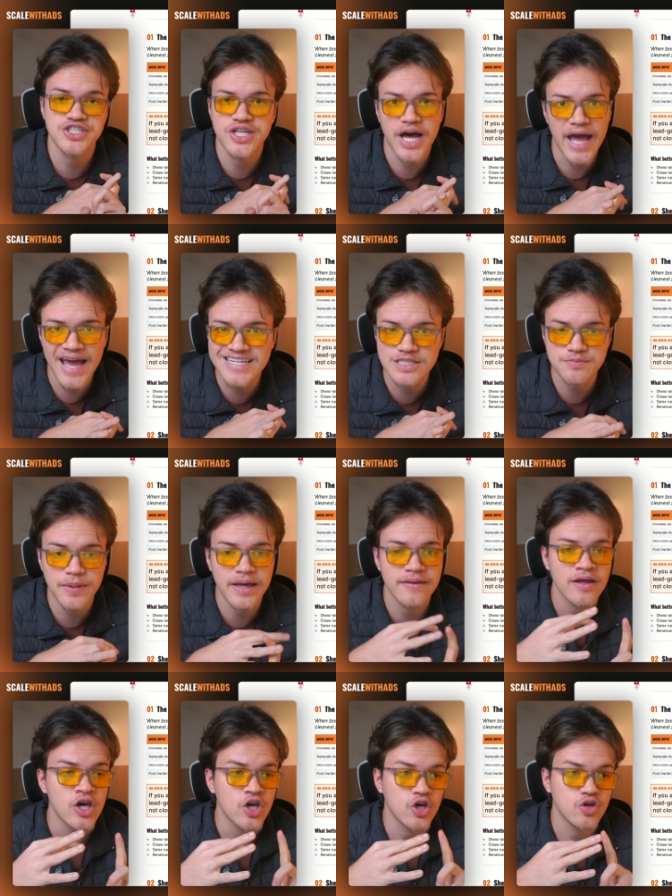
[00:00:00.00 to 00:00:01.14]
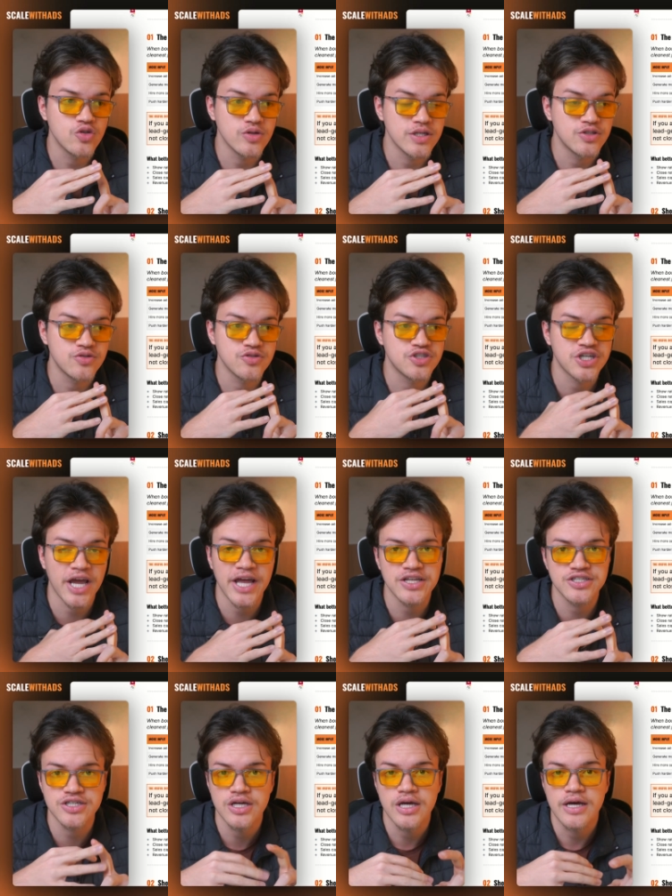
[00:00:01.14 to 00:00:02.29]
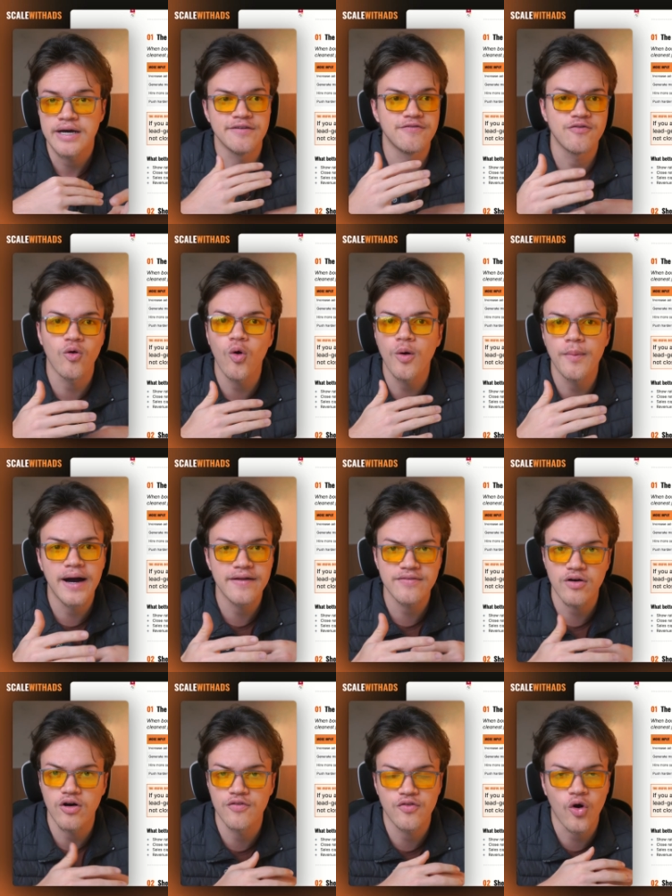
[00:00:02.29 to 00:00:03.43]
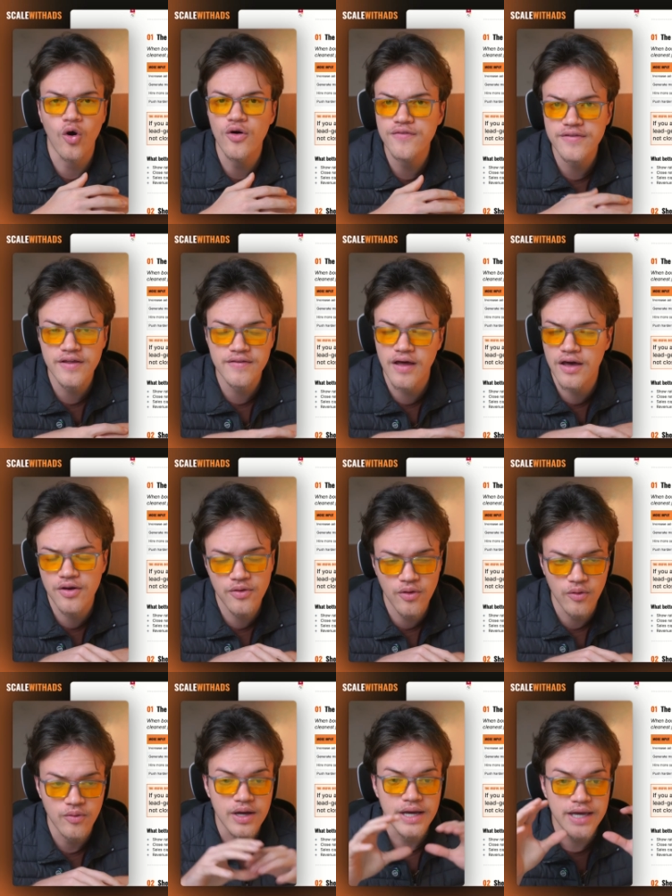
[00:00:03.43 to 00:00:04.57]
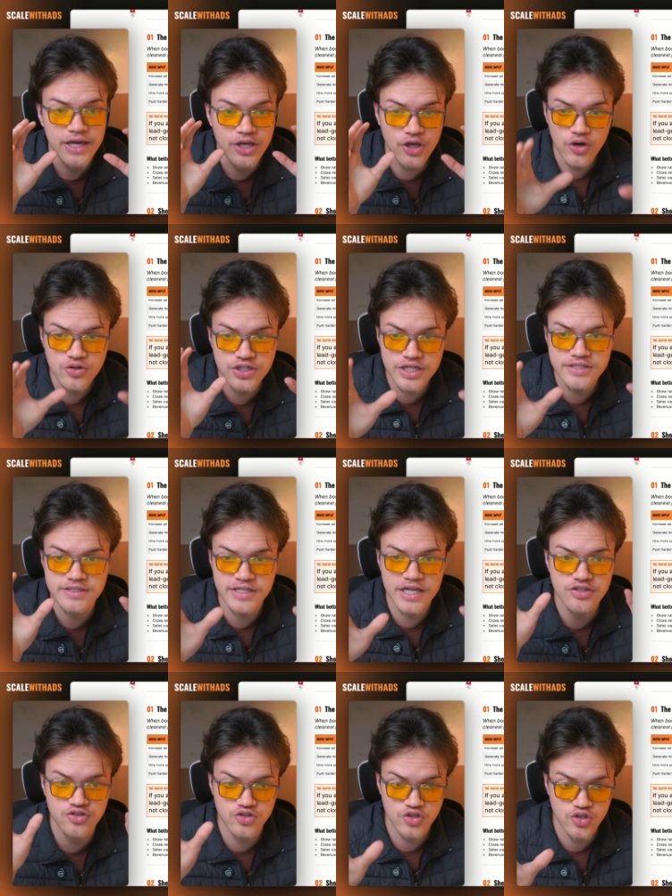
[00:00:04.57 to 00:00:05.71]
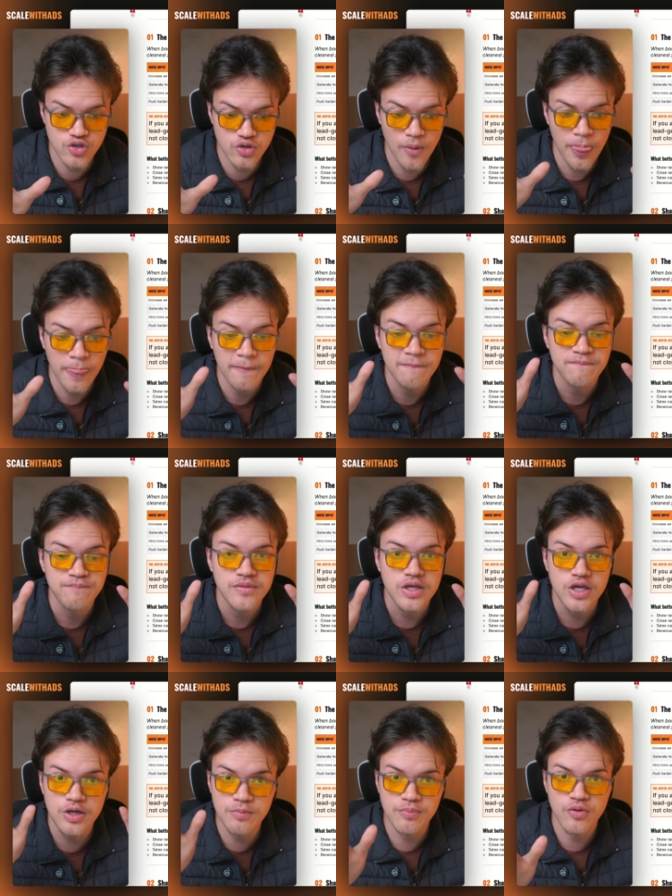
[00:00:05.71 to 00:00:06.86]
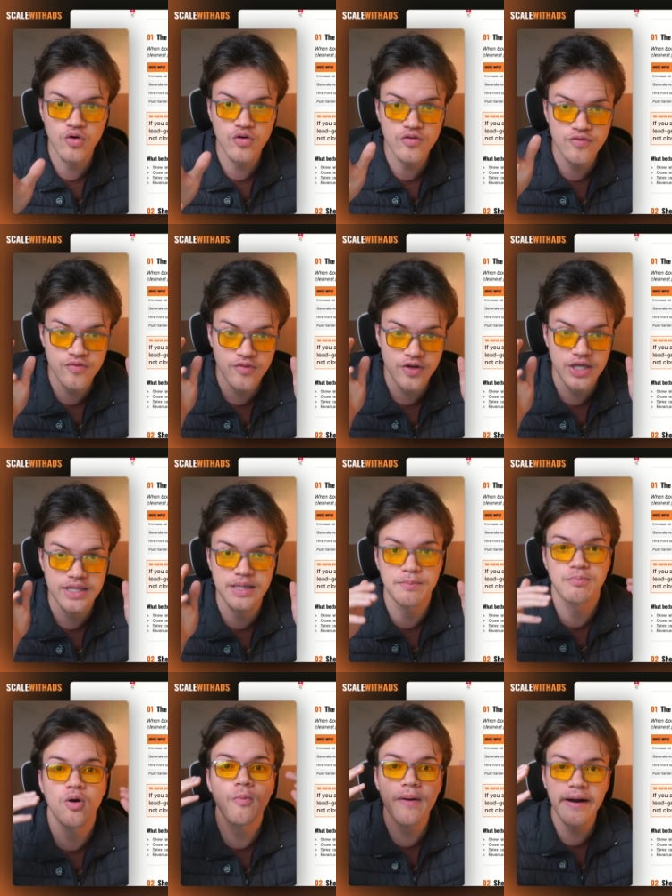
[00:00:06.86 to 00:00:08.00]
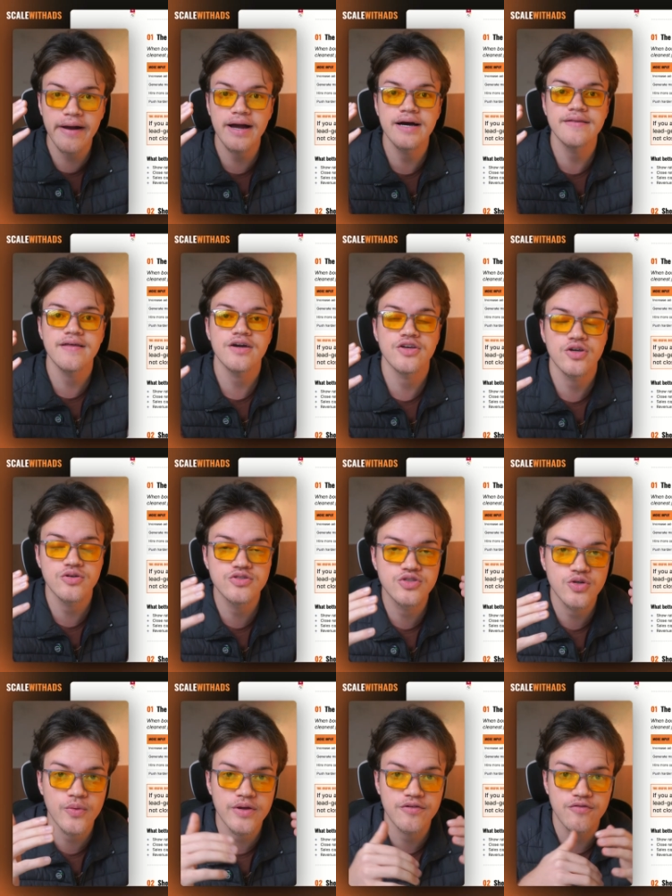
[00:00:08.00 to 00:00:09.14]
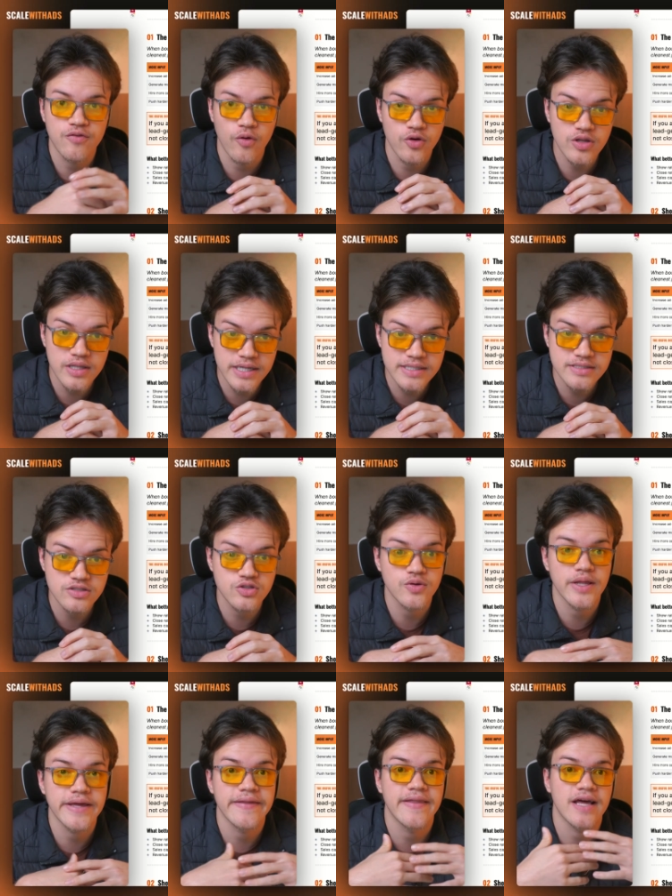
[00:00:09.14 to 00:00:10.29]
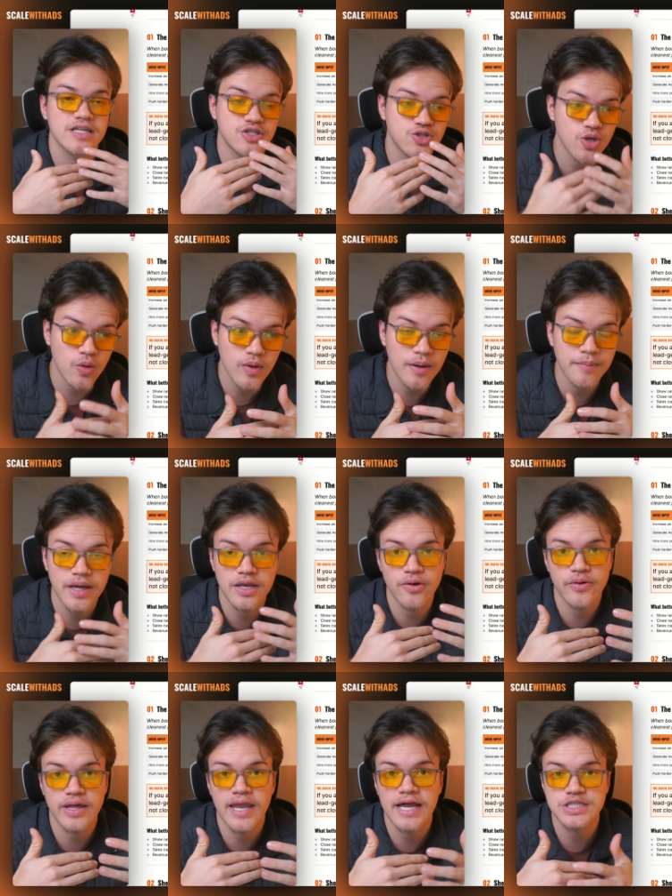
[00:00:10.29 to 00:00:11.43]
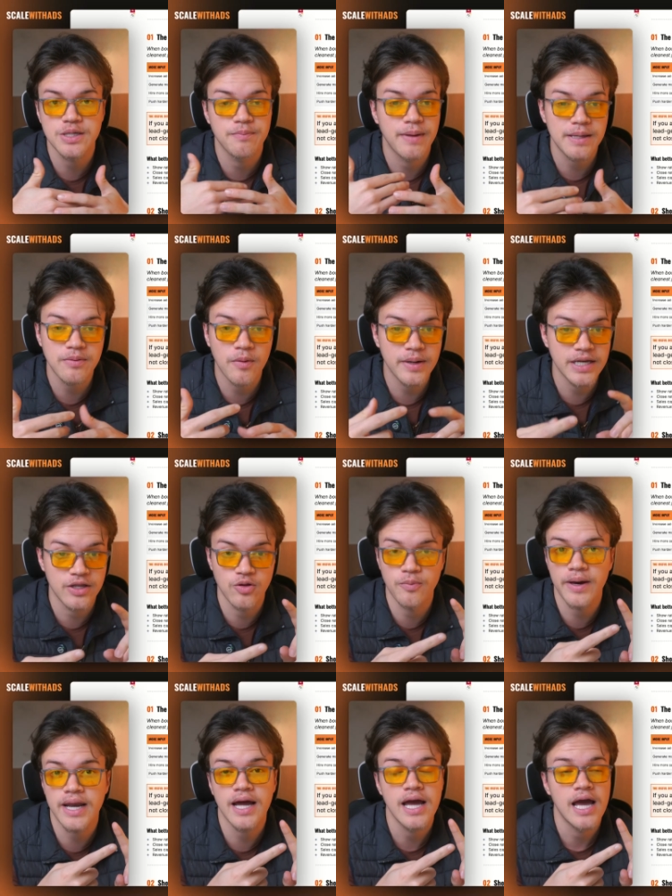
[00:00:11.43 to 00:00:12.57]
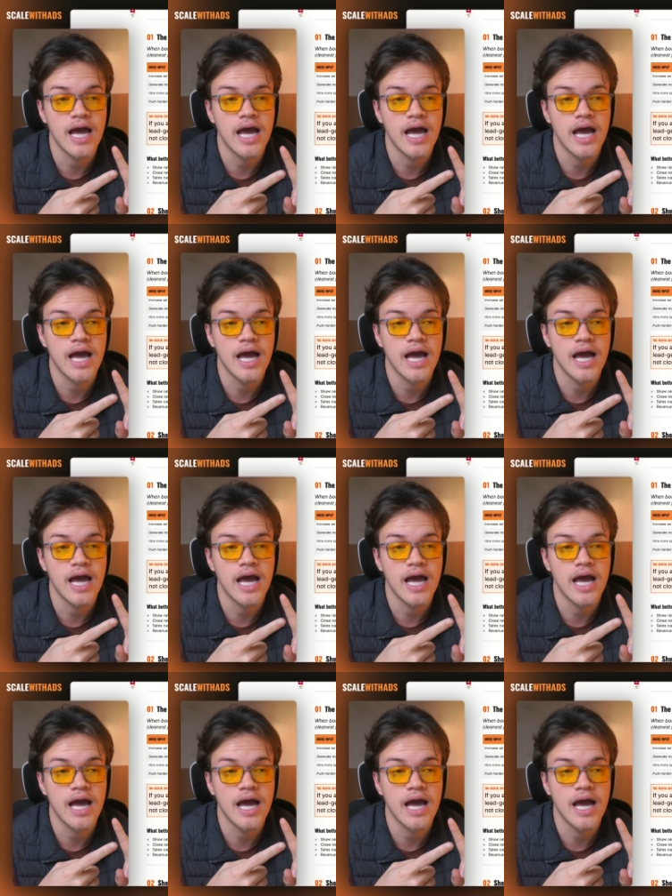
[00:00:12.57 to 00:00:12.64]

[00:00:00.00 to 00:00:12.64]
the ad spend, you don't need to change the format of content, I don't know. You just need to improve the propaganda you're doing for your leads so they can actually show up and you can actually make more money, no matter